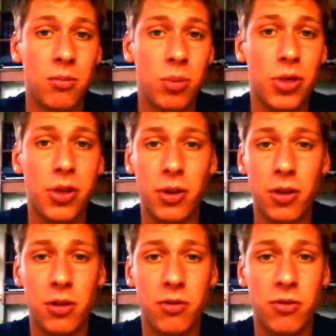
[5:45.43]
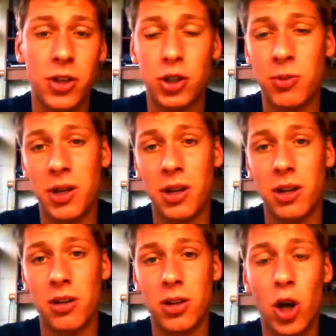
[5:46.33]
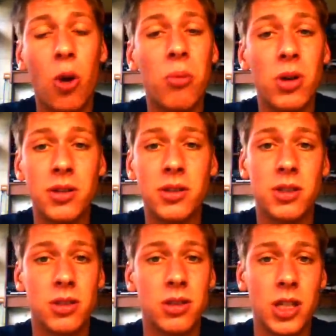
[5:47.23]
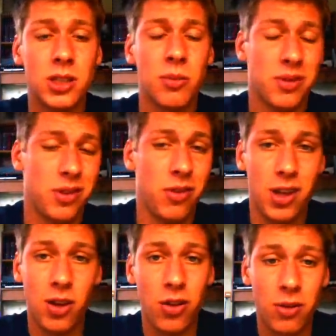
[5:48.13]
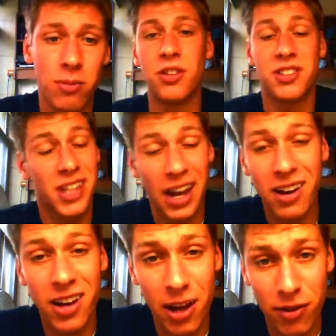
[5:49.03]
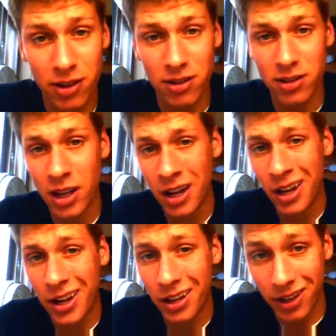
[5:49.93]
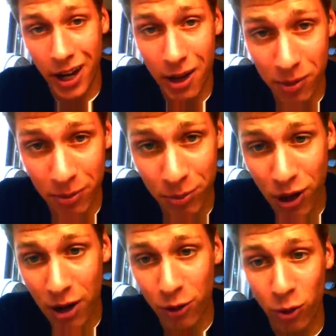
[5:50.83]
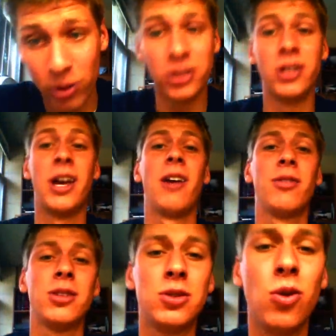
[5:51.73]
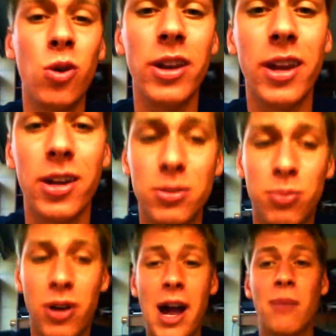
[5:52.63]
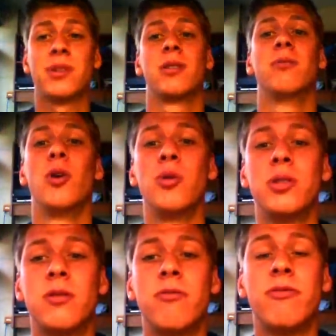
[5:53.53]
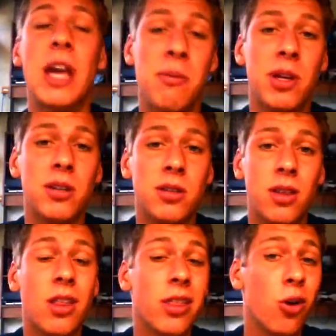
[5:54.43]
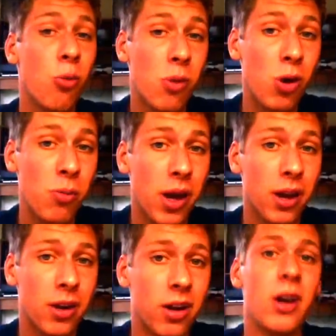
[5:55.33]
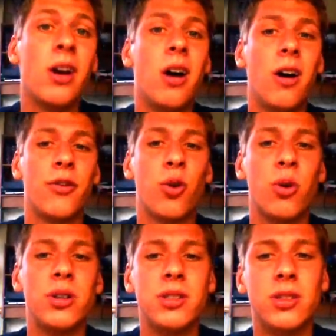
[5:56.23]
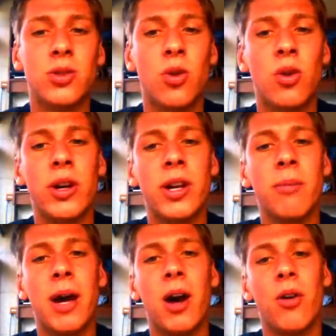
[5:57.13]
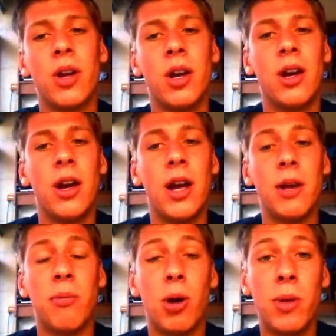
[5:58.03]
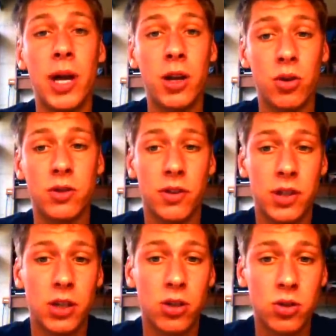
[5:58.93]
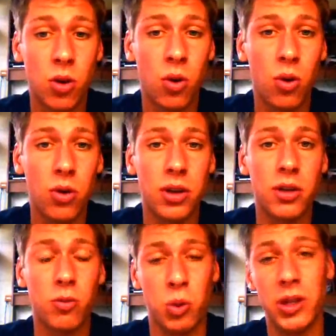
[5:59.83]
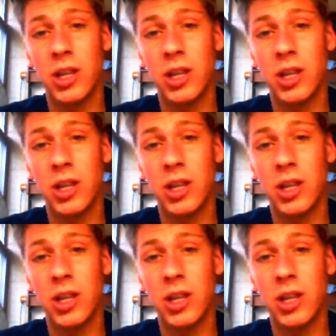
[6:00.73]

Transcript: put the fishermen in comas and sometimes even kill them. The Scandinavians, as I am a proud Norwegian, have a story that is perhaps the most famous. The Little Mermaid, of course, is a story about a mermaid who is 15 years old and really